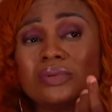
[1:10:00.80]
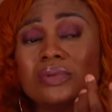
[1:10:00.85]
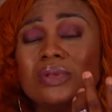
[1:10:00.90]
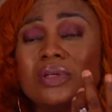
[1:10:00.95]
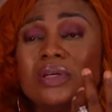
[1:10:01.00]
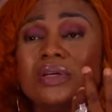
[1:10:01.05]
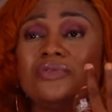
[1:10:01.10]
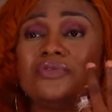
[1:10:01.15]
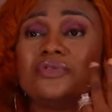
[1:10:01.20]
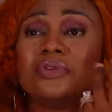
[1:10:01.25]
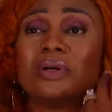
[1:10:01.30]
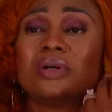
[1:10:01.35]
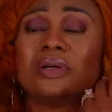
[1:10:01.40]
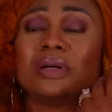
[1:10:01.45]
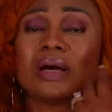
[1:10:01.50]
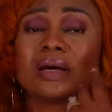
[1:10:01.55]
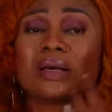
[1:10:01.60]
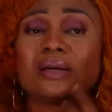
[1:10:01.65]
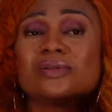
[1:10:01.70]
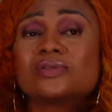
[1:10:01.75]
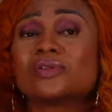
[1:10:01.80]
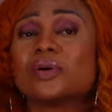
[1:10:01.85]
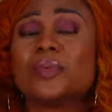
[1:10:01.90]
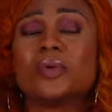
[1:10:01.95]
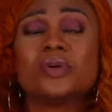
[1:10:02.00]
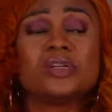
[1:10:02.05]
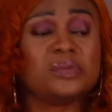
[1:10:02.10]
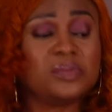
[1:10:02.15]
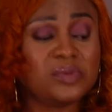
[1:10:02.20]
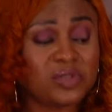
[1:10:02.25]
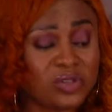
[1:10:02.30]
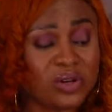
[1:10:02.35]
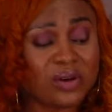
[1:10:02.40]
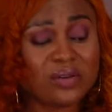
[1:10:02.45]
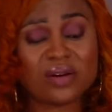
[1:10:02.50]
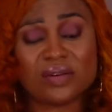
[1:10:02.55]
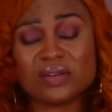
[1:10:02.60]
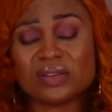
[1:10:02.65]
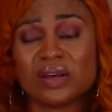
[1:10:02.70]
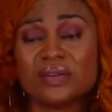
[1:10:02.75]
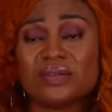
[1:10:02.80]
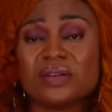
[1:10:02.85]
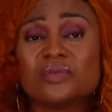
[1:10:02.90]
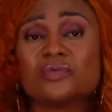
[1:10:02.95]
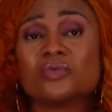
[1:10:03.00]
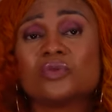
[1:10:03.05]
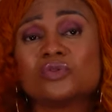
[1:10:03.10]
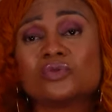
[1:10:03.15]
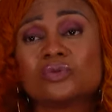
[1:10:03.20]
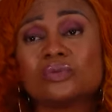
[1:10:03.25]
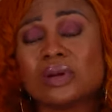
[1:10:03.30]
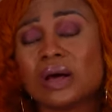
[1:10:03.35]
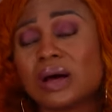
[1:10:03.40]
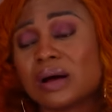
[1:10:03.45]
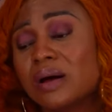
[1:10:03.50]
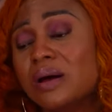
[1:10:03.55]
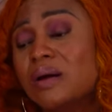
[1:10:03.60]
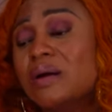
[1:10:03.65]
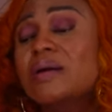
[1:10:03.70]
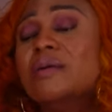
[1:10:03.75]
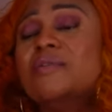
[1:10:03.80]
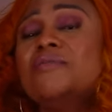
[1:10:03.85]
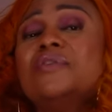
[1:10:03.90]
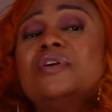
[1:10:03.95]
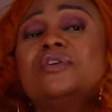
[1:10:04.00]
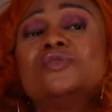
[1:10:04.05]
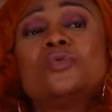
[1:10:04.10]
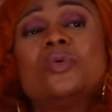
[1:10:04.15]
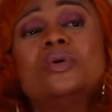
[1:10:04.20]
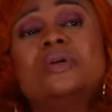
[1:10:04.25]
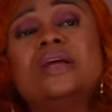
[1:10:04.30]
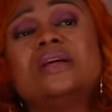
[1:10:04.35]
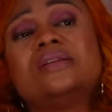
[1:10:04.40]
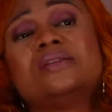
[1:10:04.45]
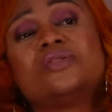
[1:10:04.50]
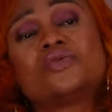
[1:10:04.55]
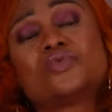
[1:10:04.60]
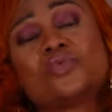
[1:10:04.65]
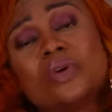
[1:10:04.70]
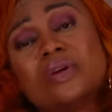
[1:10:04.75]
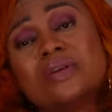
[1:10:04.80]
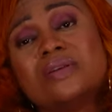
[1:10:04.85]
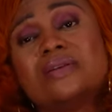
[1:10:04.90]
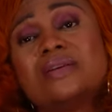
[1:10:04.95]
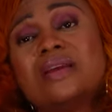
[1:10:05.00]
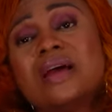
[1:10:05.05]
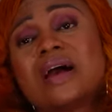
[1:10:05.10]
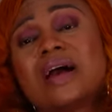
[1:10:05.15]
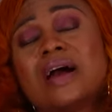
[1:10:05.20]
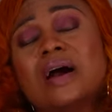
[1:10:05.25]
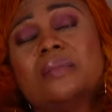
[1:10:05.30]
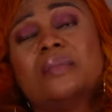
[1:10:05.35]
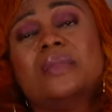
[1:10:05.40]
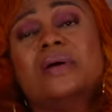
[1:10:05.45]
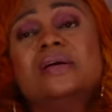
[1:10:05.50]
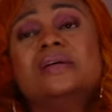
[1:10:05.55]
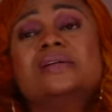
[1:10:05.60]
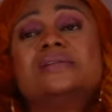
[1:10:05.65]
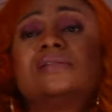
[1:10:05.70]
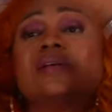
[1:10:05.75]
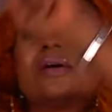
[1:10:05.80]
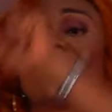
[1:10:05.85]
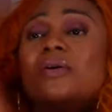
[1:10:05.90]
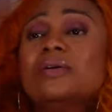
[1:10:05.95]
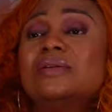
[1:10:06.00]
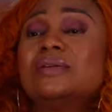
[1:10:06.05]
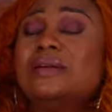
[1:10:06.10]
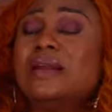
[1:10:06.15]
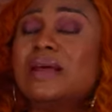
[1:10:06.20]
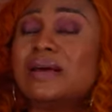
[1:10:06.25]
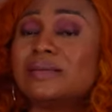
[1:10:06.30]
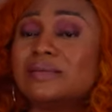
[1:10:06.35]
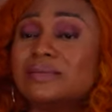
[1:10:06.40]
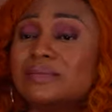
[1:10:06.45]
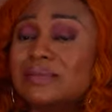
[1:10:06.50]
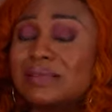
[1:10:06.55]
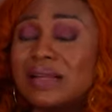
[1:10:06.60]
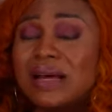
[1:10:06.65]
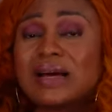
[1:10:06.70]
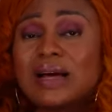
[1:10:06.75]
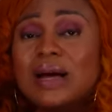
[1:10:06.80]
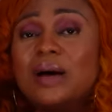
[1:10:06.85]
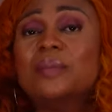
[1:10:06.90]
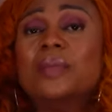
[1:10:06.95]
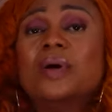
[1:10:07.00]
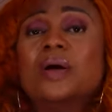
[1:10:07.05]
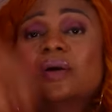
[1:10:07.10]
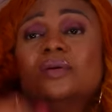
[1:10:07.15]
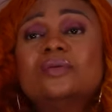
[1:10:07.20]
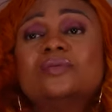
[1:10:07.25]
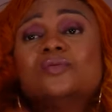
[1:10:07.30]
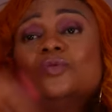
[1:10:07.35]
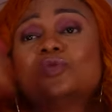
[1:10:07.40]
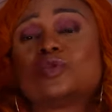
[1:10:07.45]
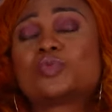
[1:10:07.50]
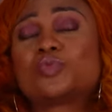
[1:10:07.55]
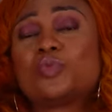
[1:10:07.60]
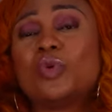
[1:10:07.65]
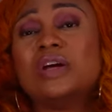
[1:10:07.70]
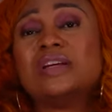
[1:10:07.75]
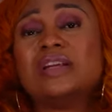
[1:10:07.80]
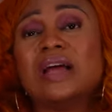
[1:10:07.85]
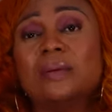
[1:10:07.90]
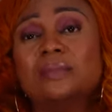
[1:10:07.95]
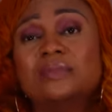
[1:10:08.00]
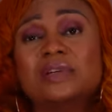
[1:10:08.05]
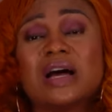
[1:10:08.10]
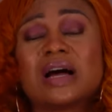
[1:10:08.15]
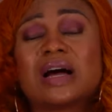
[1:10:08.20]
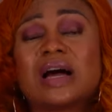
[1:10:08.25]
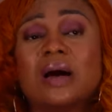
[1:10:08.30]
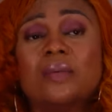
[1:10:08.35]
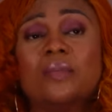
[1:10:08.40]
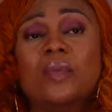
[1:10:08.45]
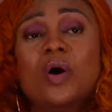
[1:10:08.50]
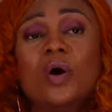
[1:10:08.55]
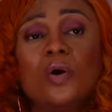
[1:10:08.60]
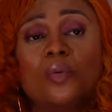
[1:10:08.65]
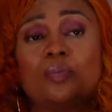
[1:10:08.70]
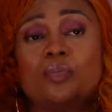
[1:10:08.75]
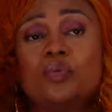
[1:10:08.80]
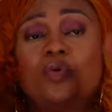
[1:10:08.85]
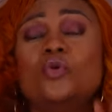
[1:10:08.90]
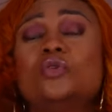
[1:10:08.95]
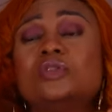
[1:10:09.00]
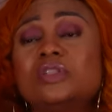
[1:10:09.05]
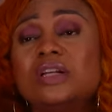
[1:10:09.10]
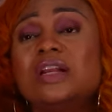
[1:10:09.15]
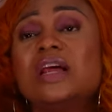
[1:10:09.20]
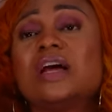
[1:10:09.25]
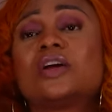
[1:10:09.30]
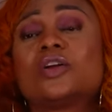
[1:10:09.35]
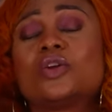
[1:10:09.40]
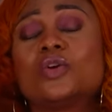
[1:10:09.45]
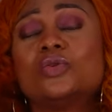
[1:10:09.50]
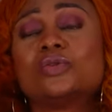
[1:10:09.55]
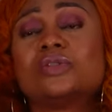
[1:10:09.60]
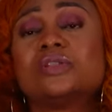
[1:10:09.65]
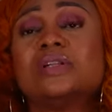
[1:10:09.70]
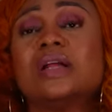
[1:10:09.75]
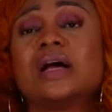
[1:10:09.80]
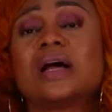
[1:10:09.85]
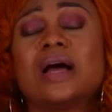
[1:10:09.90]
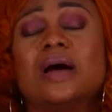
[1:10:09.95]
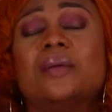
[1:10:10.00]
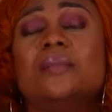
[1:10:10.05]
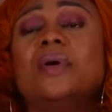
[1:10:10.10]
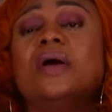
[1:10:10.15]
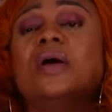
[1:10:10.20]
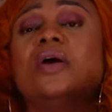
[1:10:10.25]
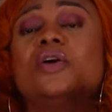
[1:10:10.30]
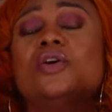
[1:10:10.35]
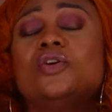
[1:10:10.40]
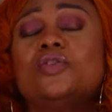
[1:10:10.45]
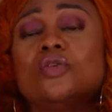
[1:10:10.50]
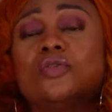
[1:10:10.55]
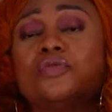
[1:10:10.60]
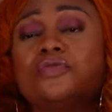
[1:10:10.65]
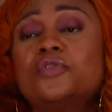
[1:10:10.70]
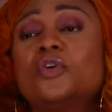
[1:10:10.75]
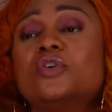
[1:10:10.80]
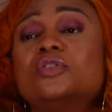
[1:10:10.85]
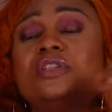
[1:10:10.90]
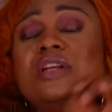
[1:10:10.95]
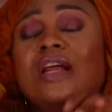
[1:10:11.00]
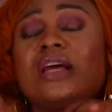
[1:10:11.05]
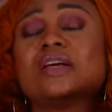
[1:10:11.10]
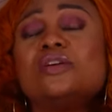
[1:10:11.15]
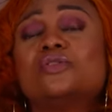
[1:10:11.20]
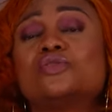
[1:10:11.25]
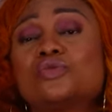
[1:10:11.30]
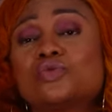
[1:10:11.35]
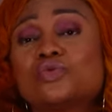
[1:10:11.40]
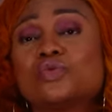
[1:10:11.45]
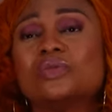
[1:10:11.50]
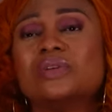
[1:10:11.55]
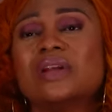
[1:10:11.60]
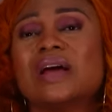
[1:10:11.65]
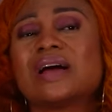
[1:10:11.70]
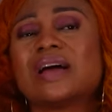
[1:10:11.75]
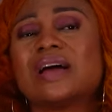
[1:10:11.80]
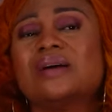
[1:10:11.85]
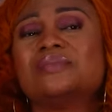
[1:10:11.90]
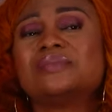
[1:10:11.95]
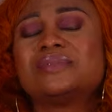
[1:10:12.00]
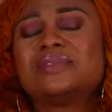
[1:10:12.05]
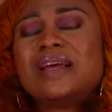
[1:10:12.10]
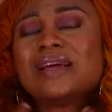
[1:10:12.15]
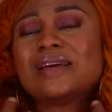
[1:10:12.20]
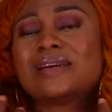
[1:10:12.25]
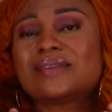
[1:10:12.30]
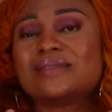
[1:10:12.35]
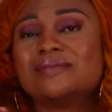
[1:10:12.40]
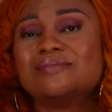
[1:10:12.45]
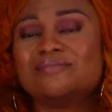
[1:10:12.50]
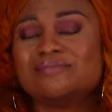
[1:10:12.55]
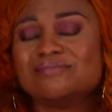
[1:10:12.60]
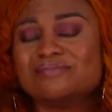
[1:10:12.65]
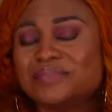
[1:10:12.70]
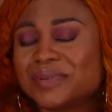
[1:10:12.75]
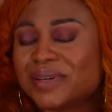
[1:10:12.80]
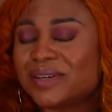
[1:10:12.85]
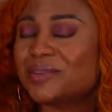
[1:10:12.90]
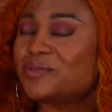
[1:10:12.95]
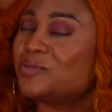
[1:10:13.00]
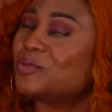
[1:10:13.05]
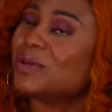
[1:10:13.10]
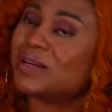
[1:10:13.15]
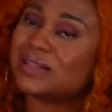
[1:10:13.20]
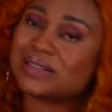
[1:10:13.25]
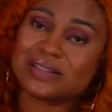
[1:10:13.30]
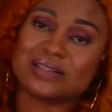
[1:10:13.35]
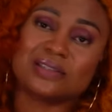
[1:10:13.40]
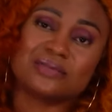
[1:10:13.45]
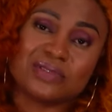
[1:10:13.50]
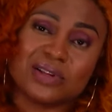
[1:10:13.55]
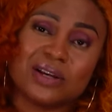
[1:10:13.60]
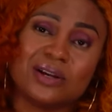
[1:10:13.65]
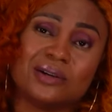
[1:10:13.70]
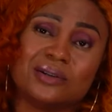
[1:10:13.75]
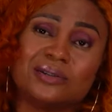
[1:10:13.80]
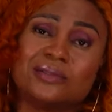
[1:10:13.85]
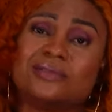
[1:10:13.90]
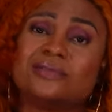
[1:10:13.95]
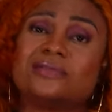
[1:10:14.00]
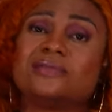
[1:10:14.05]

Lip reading: If you are knocking, stop all this missionary everything. If you want to knock, raise one leg this way, knock him. Second leg, knock him. Spread him, knock him. Pull the leg close, knock him. You know, fold the leg into two, knock him. Like, be creative now.